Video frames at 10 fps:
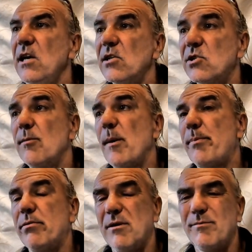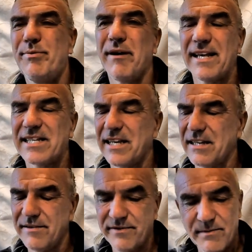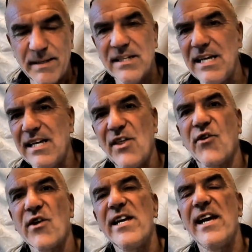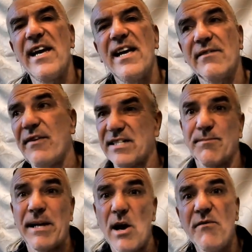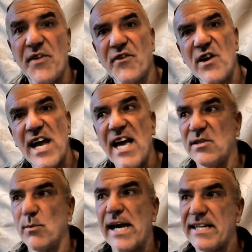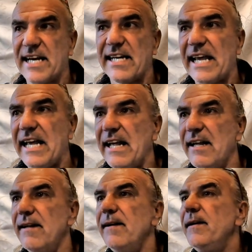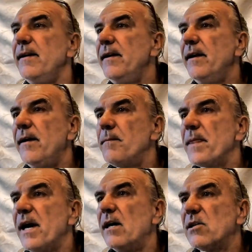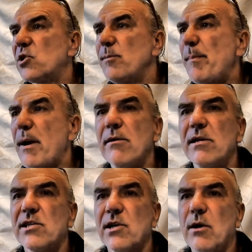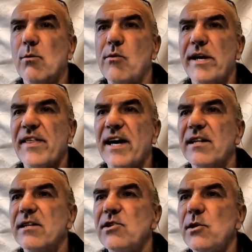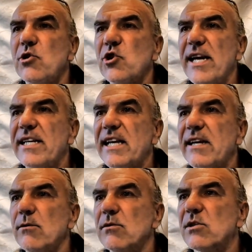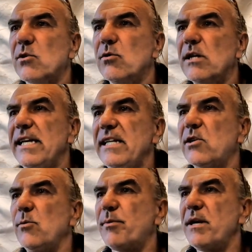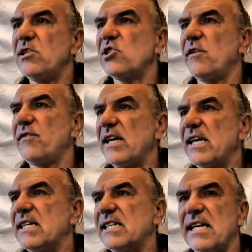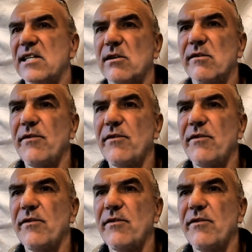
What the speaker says: Some of what Brexit? It's been nearly 3 years. In fact, it's been over 3 years and we ain't had it. Some opponents are worried that new trade deals could lead to Britain shifting its stance on